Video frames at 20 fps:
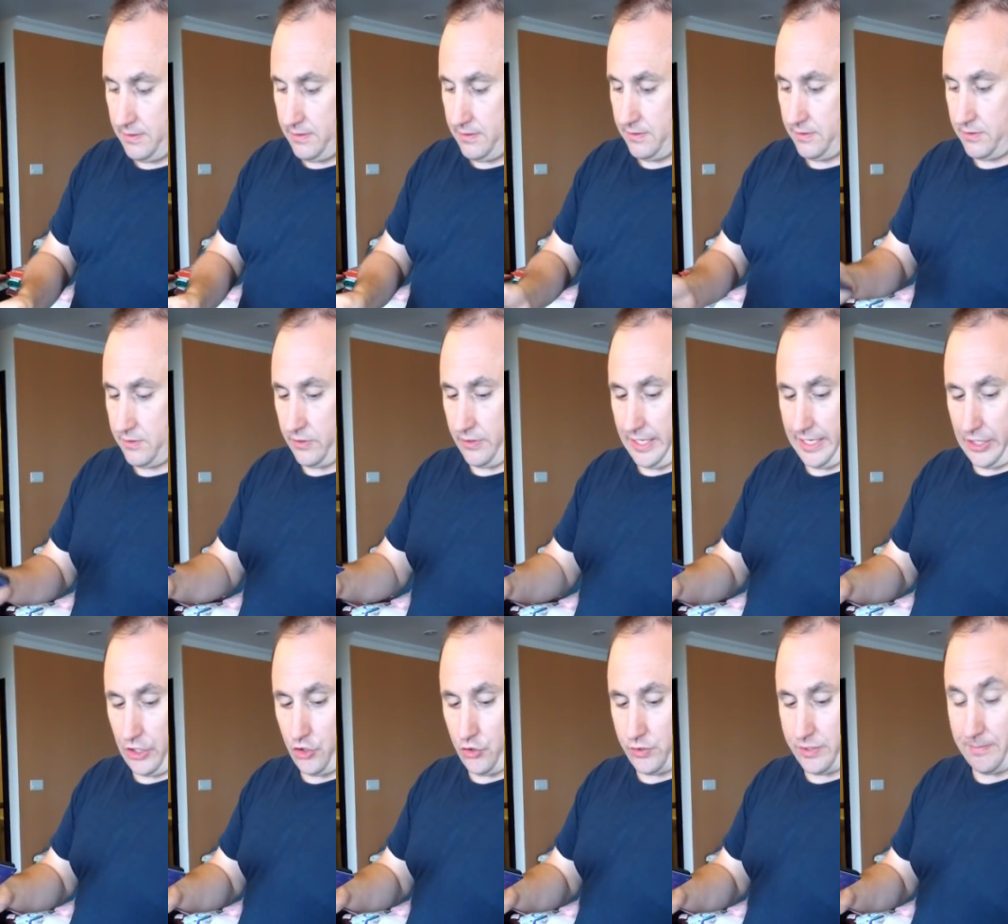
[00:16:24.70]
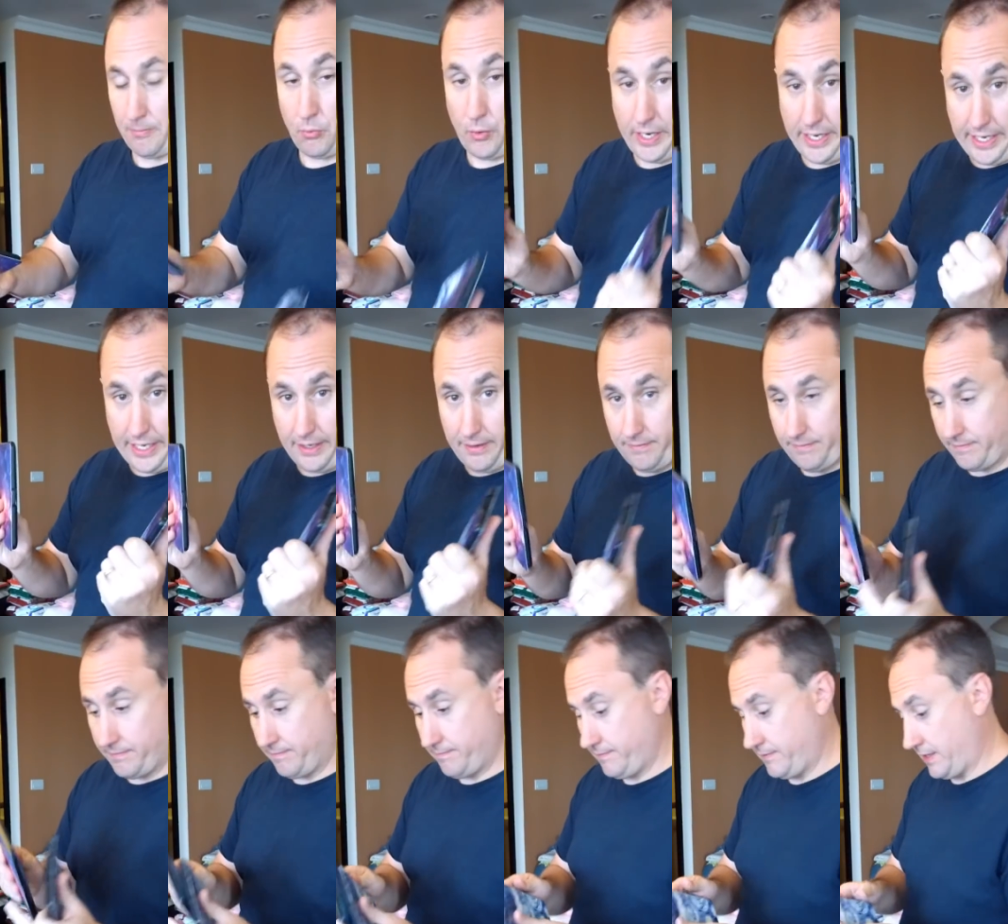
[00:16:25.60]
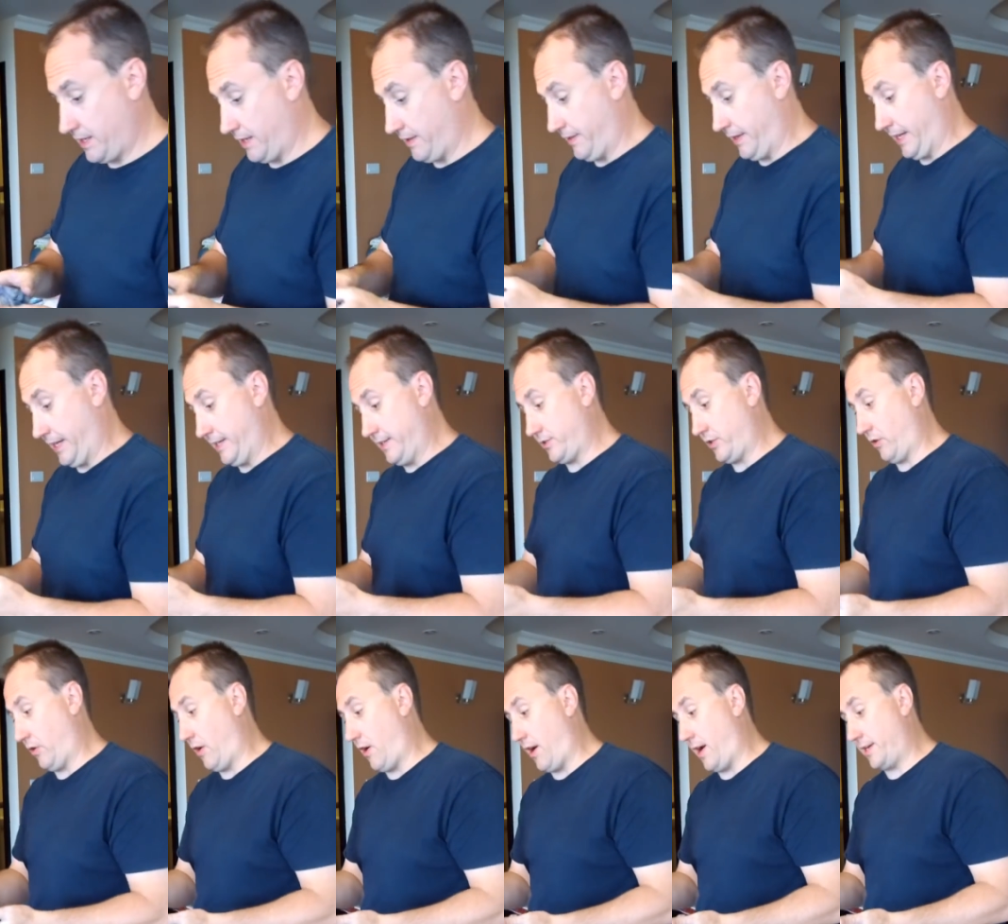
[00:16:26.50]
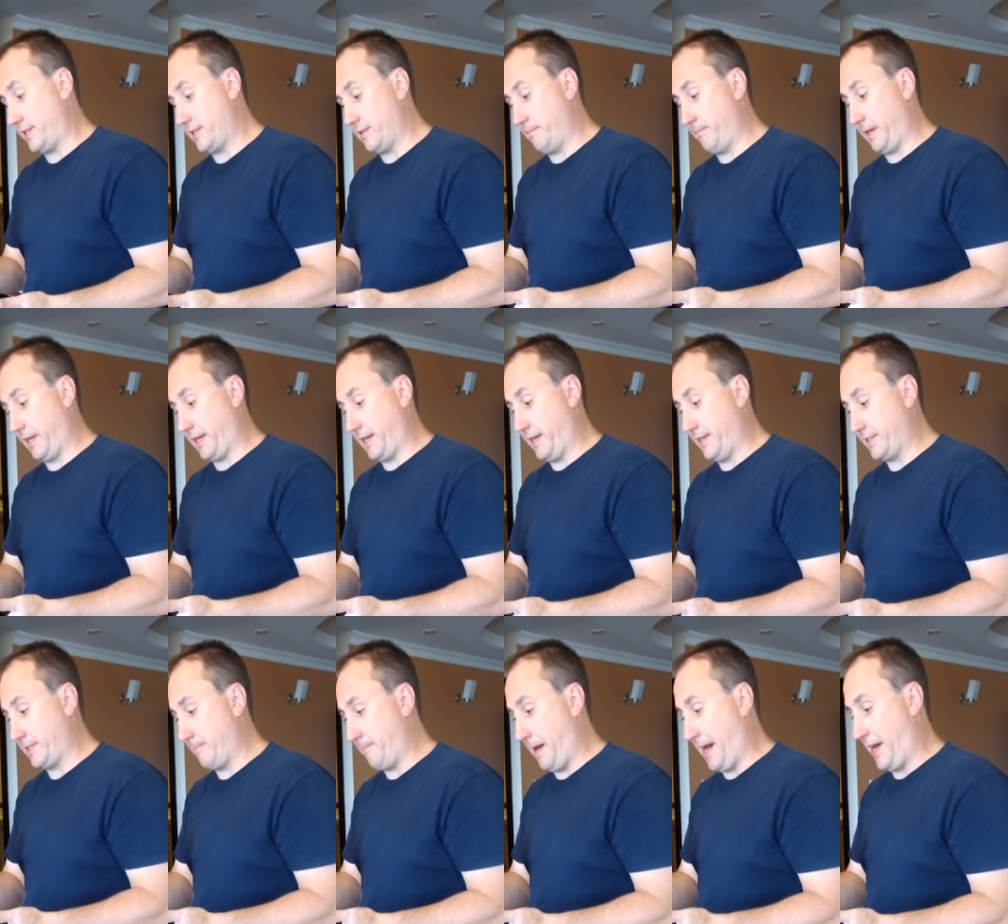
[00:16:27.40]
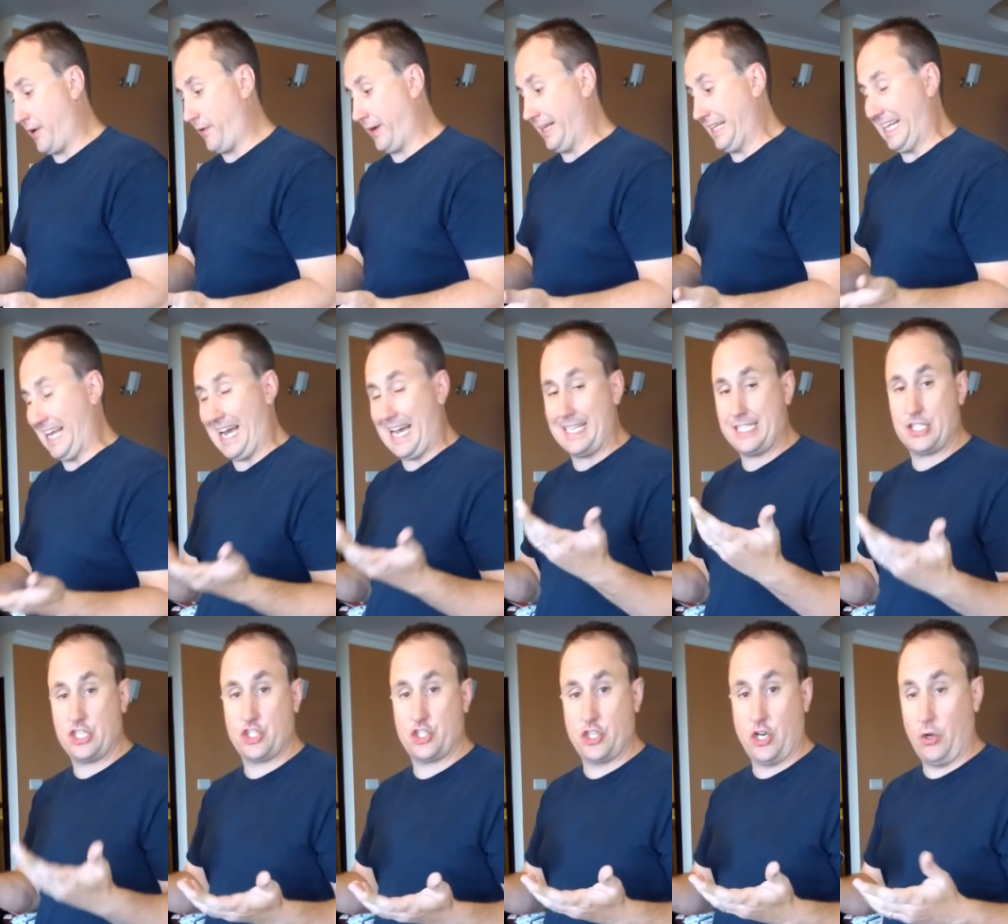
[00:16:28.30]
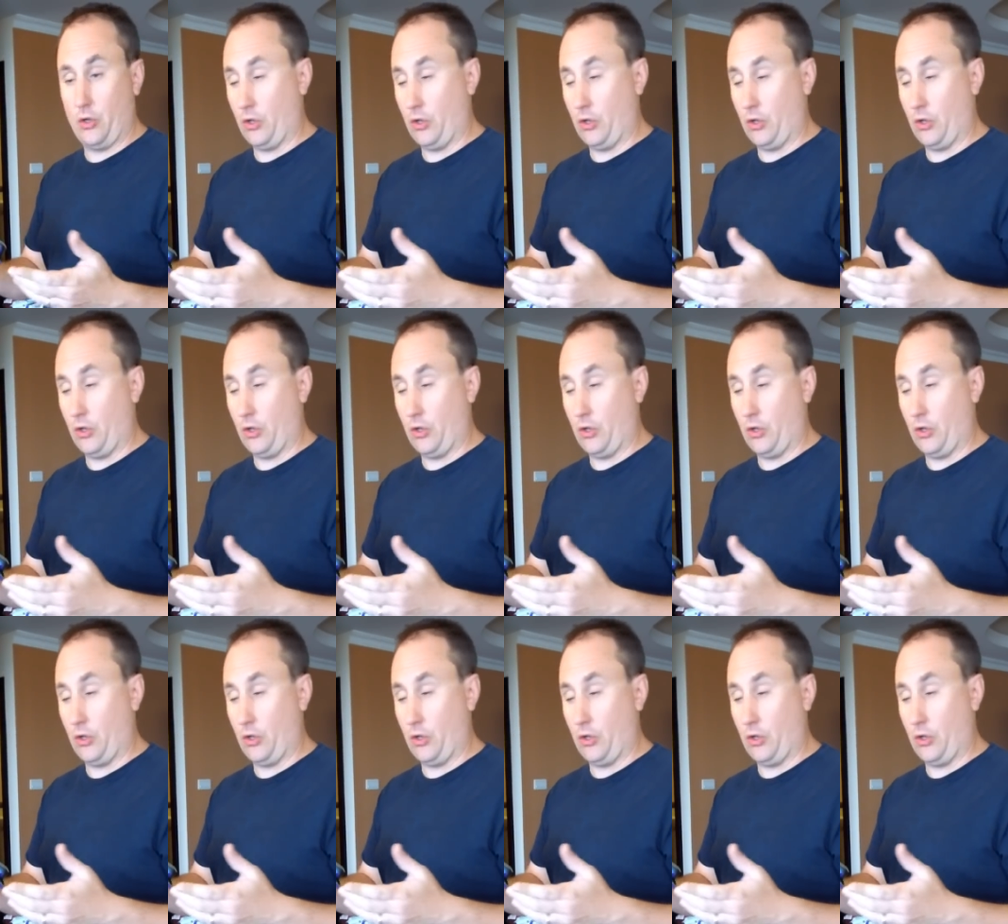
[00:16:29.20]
so they can do some reading. And these are awesome because the battery lasts so